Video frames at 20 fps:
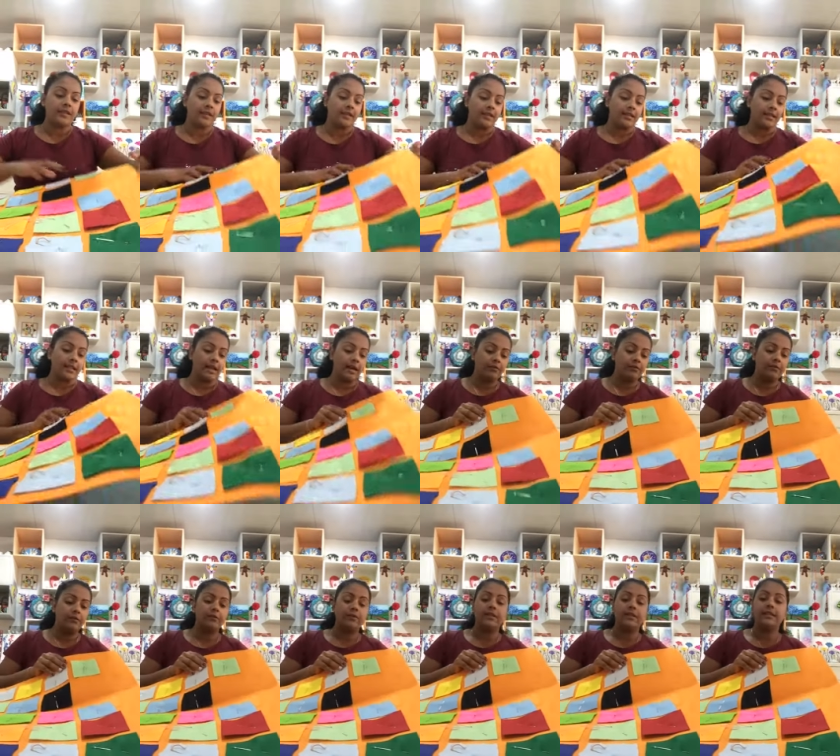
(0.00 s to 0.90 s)

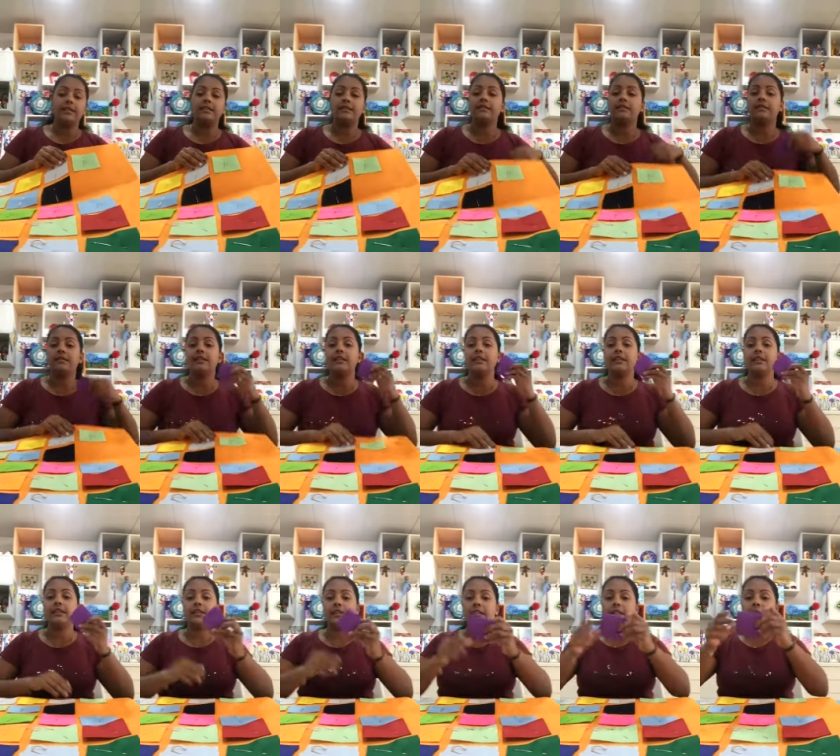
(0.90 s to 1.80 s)
now you need
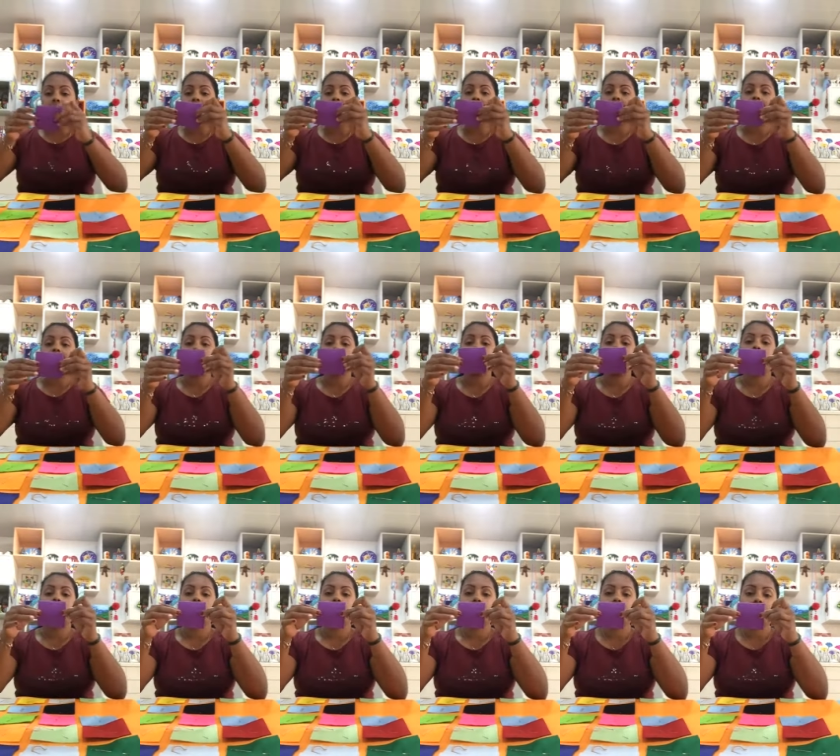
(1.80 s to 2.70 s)
30 pieces
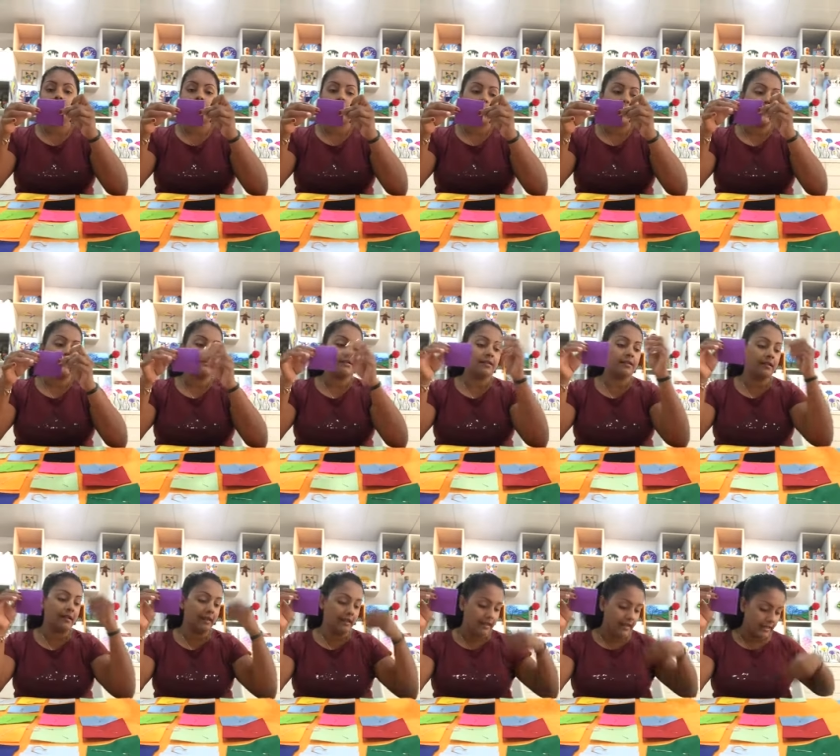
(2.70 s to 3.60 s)
of squares.
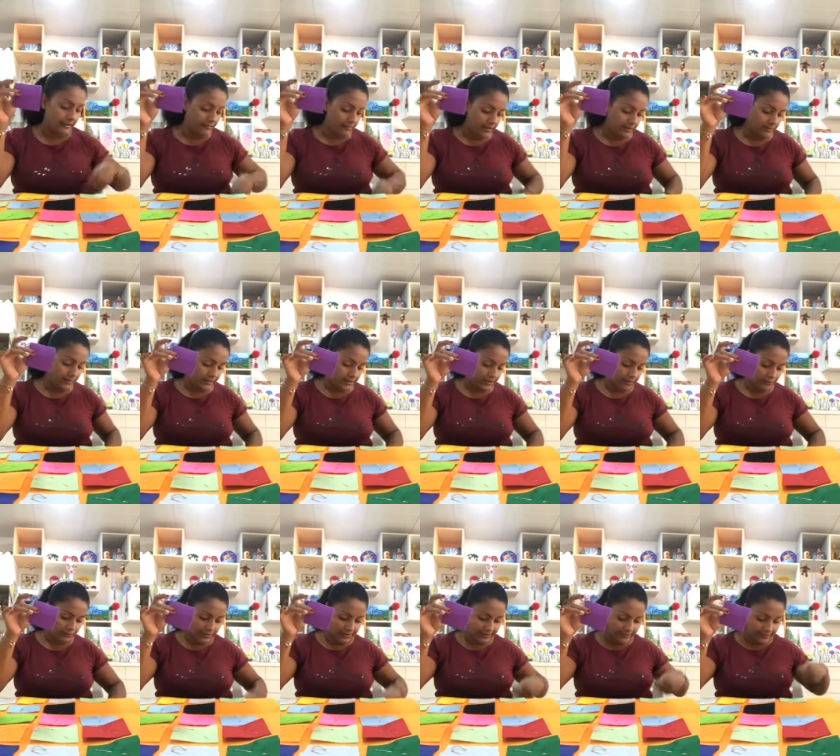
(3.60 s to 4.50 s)
I will be
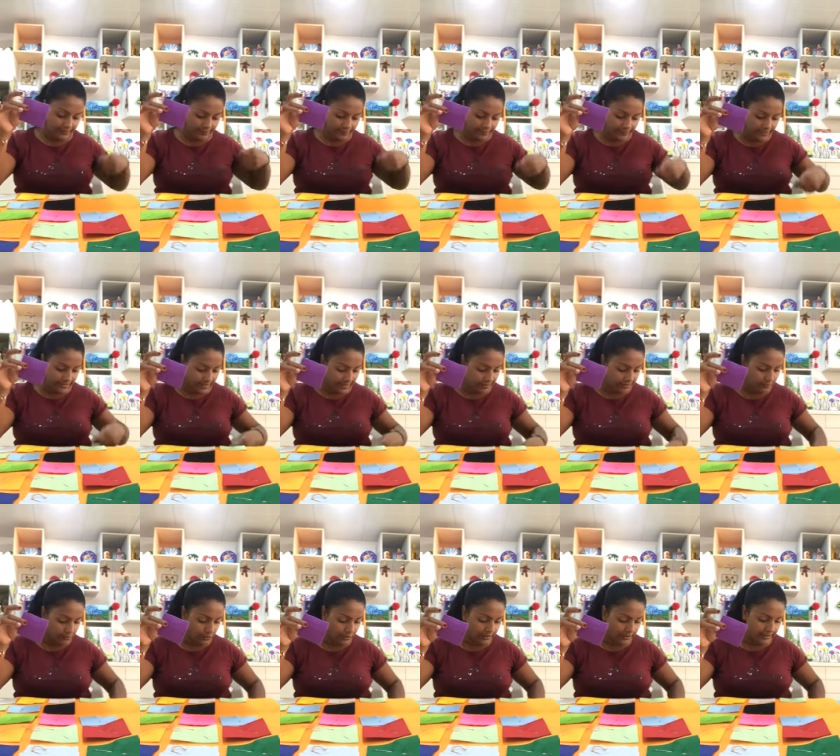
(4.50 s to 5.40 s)
using not
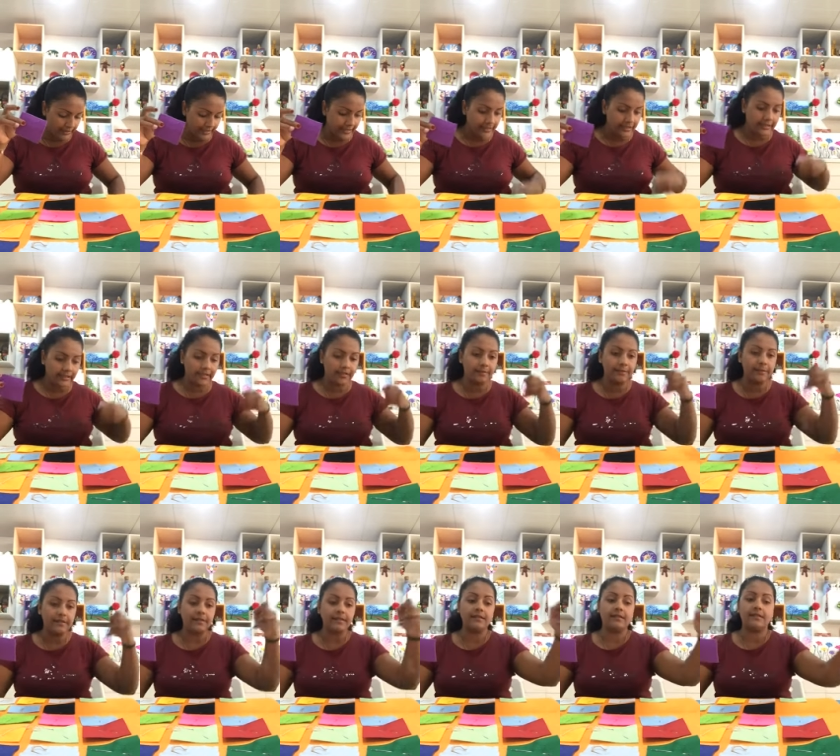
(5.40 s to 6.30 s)
more than that. 30
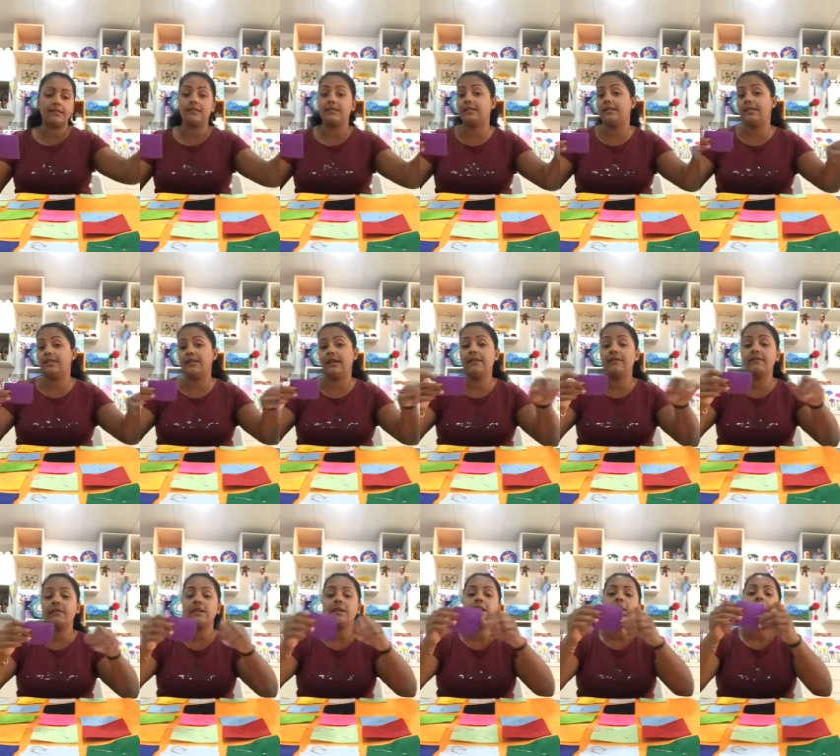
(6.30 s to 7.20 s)
pieces is enough.
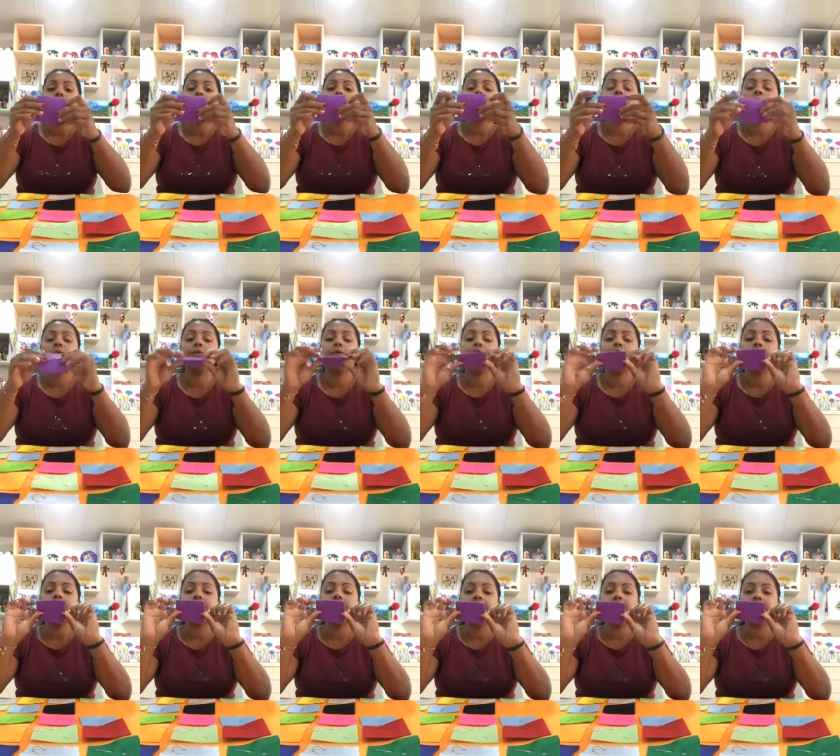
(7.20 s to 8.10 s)
So
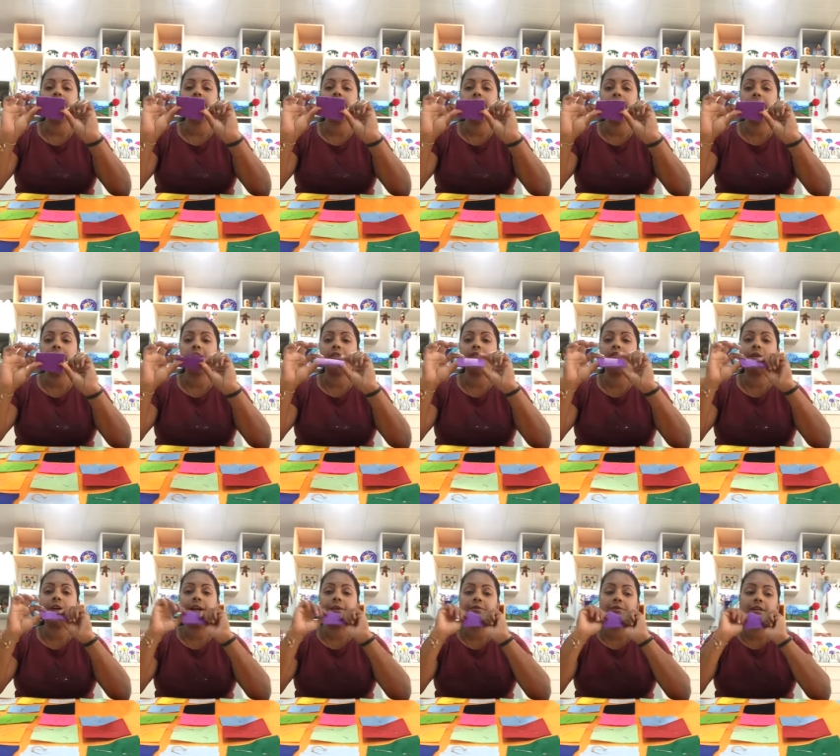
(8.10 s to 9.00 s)
this 30 you
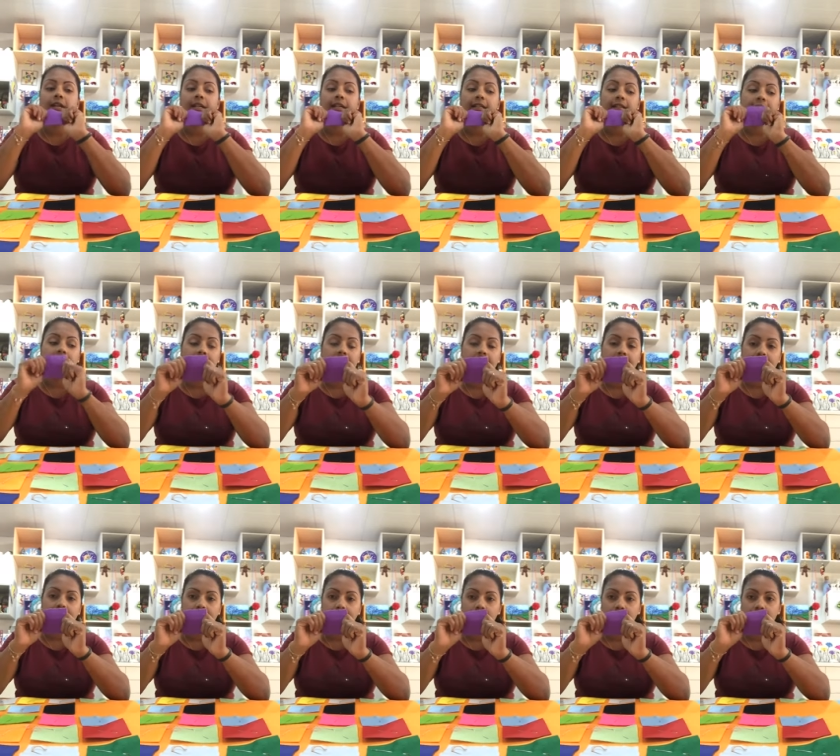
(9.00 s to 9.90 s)
have to cut in
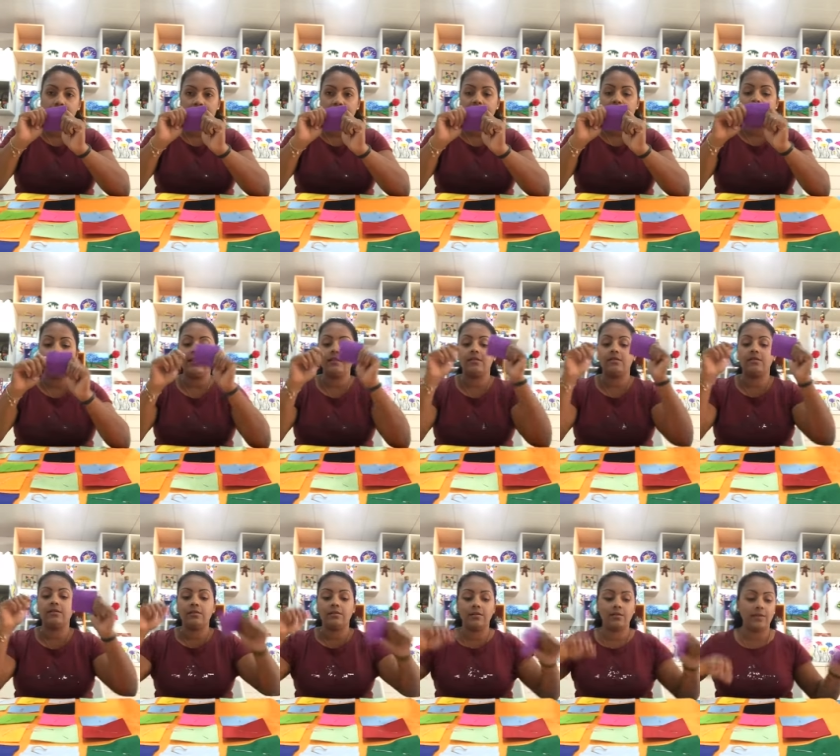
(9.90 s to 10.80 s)
equal size.
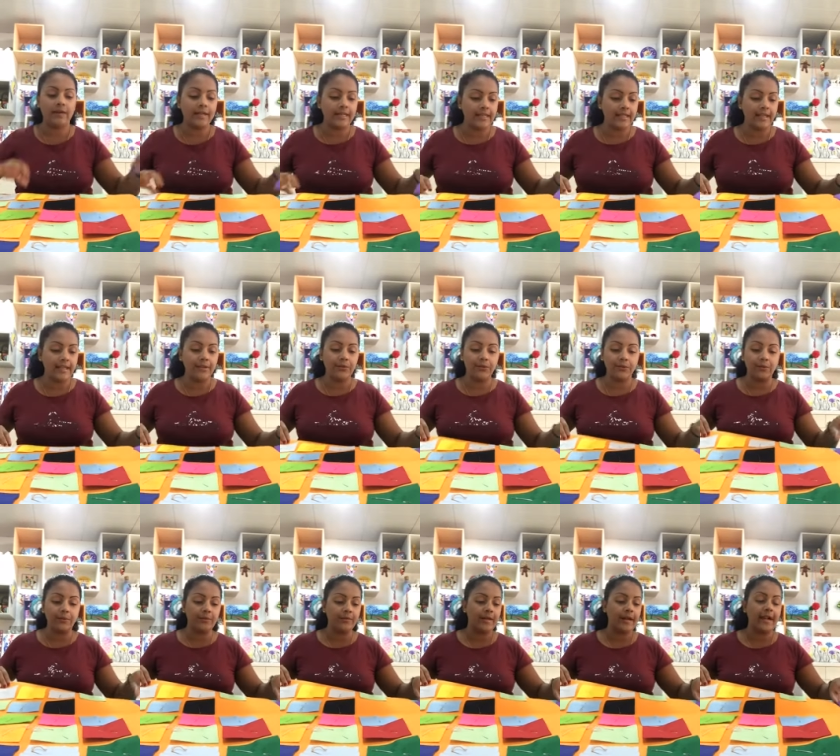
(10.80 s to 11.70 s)
So what did I
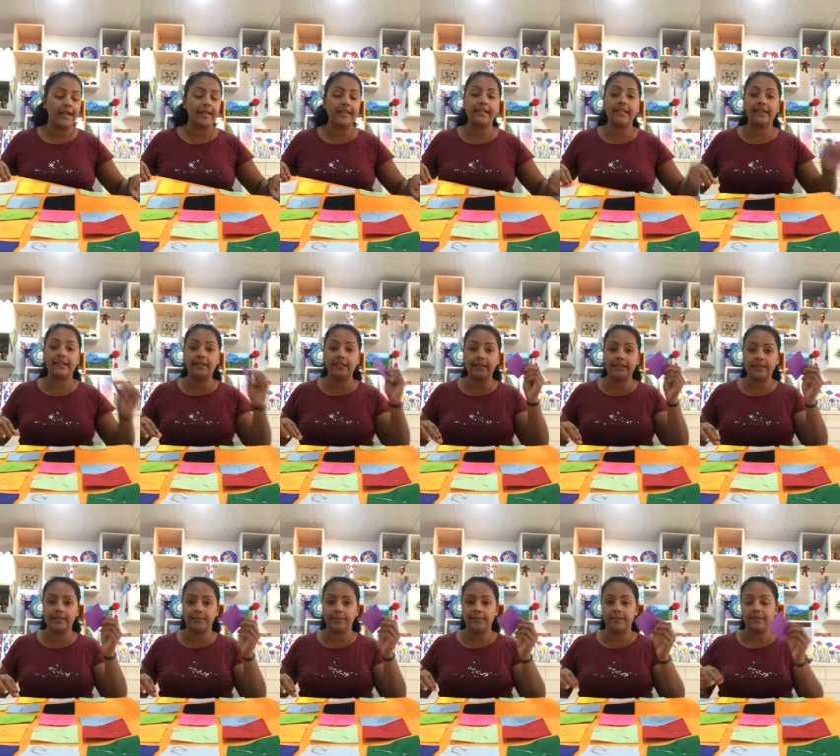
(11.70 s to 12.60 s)
do? I cut
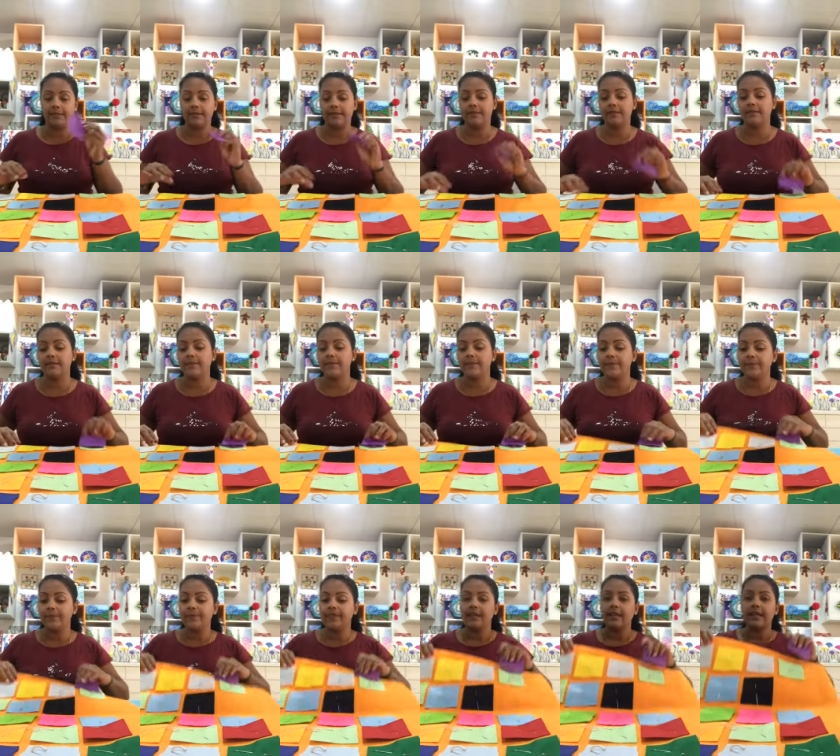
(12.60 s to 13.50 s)
30 pieces
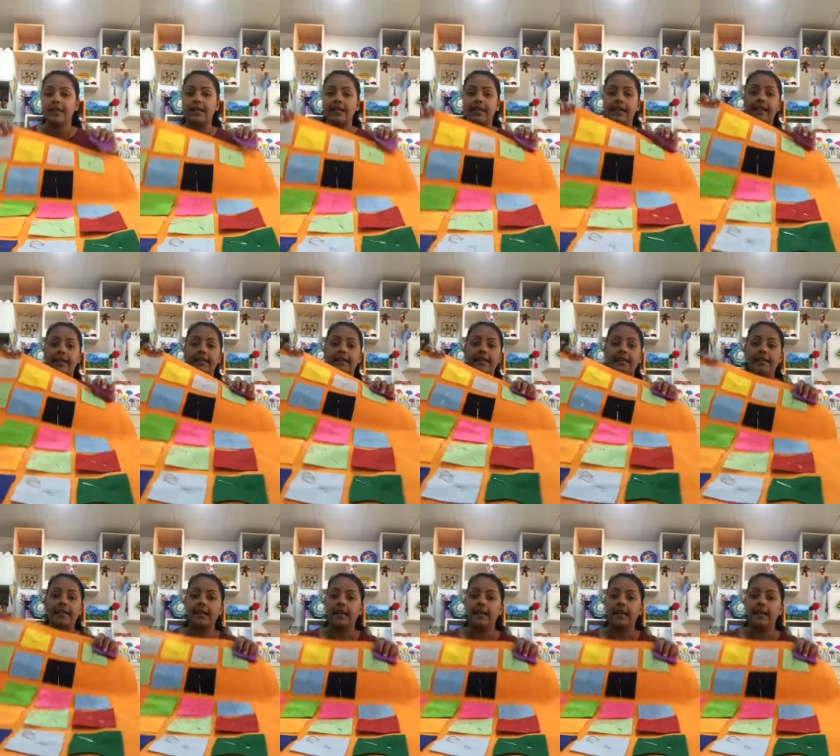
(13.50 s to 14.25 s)
and